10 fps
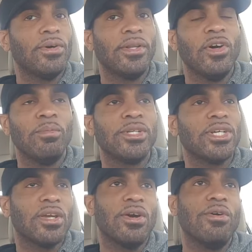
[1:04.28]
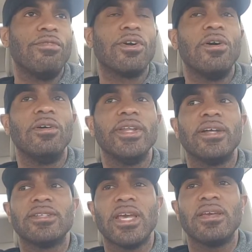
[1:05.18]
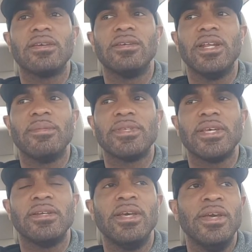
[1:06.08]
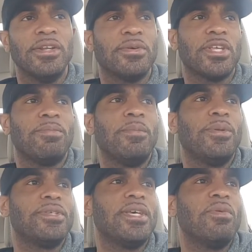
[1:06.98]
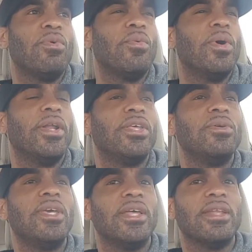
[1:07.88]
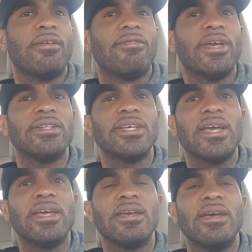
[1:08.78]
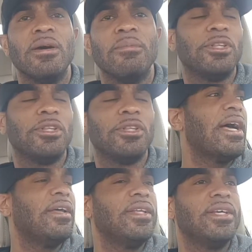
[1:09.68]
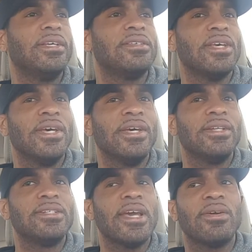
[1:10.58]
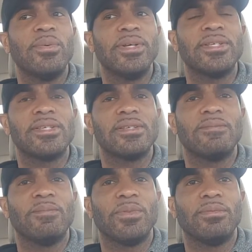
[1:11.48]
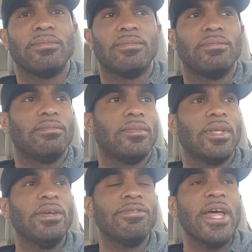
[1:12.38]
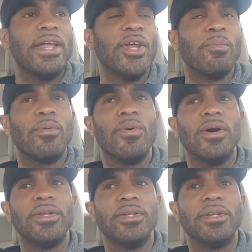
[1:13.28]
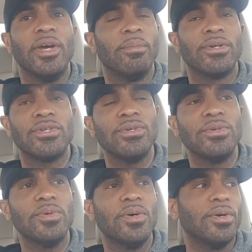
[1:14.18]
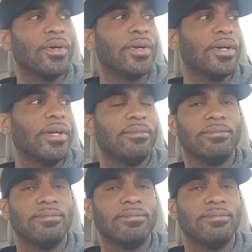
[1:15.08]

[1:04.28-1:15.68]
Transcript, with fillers: on Lomachenko for calling out Tank. You know what I'm saying? There were some people saying, well, what are you getting out of fighting Tank? But the reality is, Tank was, if not number one, number two, or uh,